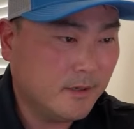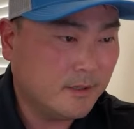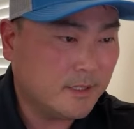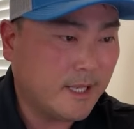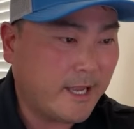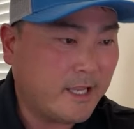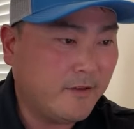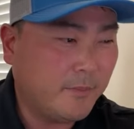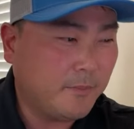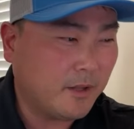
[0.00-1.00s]
Did I
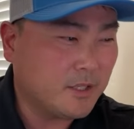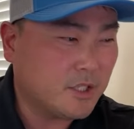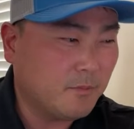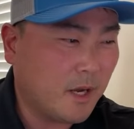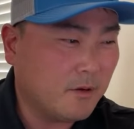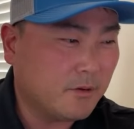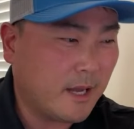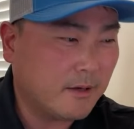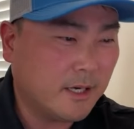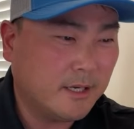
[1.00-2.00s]
give up on the Shimano
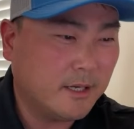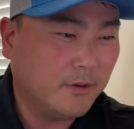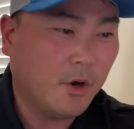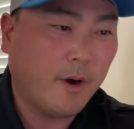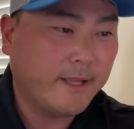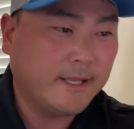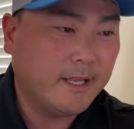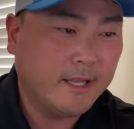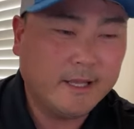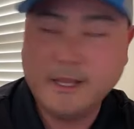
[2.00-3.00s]
Calcutta? No, I
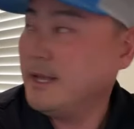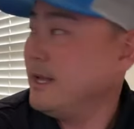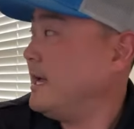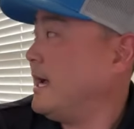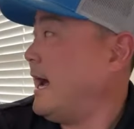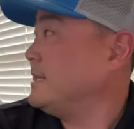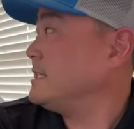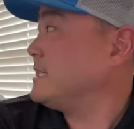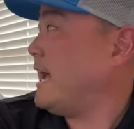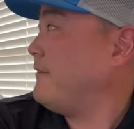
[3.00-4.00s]
didn't. I
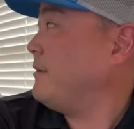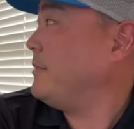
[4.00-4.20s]
just have a